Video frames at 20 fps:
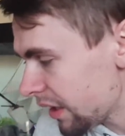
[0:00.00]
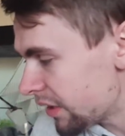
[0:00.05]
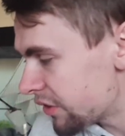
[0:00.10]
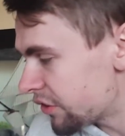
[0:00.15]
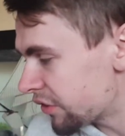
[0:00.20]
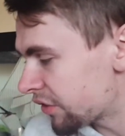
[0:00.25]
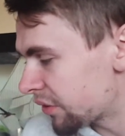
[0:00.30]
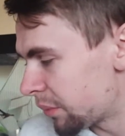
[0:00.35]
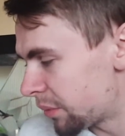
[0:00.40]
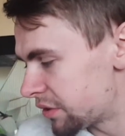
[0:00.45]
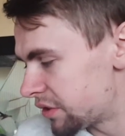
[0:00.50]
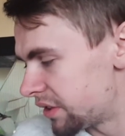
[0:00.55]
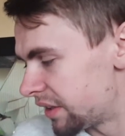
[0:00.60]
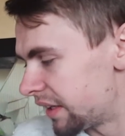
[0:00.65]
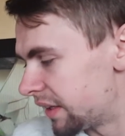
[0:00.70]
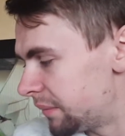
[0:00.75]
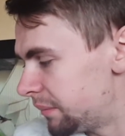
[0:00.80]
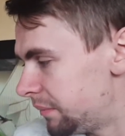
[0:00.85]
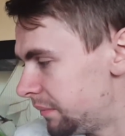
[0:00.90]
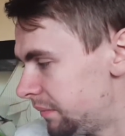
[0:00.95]
Just to wash it
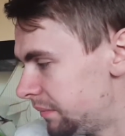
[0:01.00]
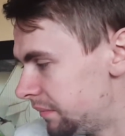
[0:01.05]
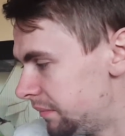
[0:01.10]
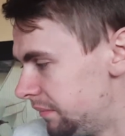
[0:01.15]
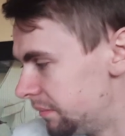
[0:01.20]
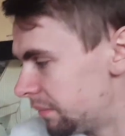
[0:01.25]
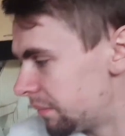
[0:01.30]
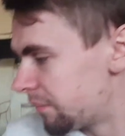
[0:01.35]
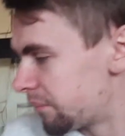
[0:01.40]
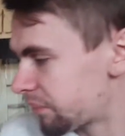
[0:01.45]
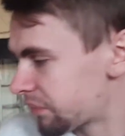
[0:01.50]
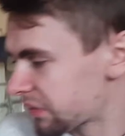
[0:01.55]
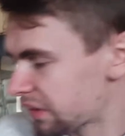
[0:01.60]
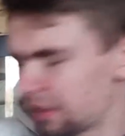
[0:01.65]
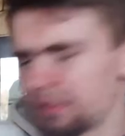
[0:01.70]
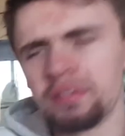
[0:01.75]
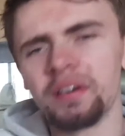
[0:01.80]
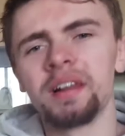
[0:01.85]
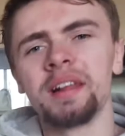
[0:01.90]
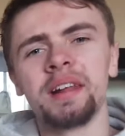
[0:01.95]
down.
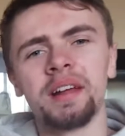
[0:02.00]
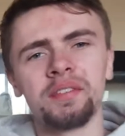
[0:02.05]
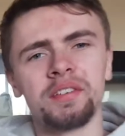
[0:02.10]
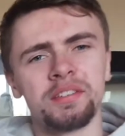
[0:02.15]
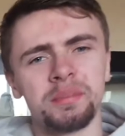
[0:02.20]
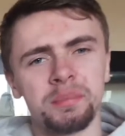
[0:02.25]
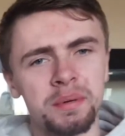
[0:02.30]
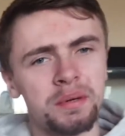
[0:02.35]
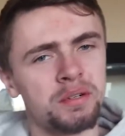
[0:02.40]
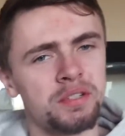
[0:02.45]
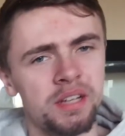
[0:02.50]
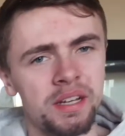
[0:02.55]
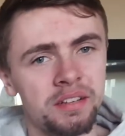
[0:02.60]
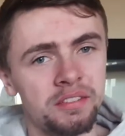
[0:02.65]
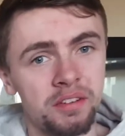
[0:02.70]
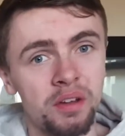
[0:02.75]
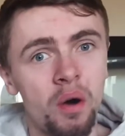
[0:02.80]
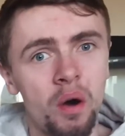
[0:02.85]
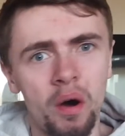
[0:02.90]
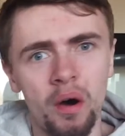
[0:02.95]
Funnily enough, it's a milkshake. It's
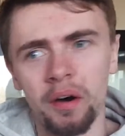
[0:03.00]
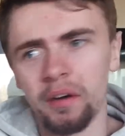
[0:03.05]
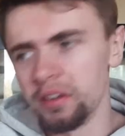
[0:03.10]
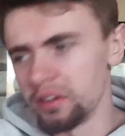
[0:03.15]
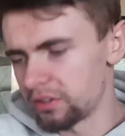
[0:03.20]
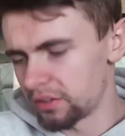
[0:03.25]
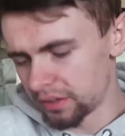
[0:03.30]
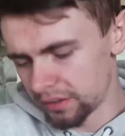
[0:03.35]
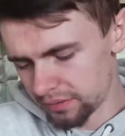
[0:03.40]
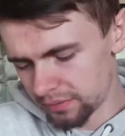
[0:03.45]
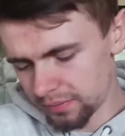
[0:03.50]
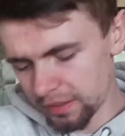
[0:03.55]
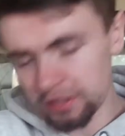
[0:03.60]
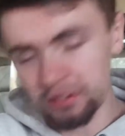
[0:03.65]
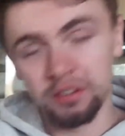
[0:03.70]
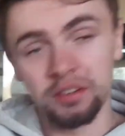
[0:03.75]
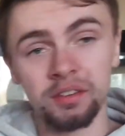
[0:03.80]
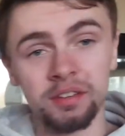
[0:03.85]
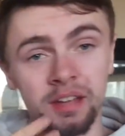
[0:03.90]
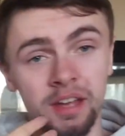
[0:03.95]
not hot, so as you
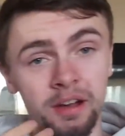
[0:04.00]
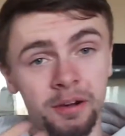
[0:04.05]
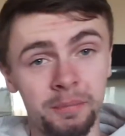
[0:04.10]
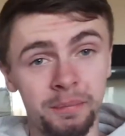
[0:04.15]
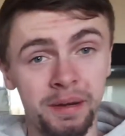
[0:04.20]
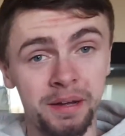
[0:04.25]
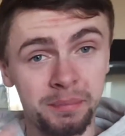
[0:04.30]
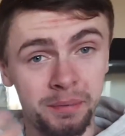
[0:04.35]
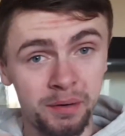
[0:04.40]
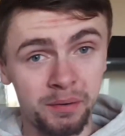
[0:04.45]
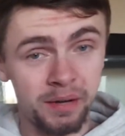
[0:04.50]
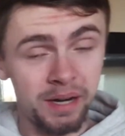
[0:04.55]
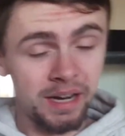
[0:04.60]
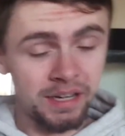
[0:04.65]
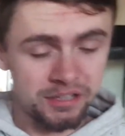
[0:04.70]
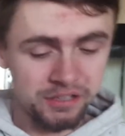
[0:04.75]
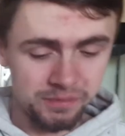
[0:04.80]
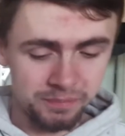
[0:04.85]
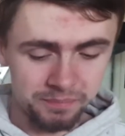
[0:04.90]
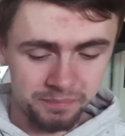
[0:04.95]
can tell by my
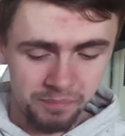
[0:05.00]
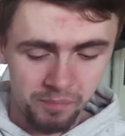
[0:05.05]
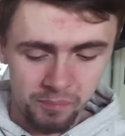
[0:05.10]
reaction.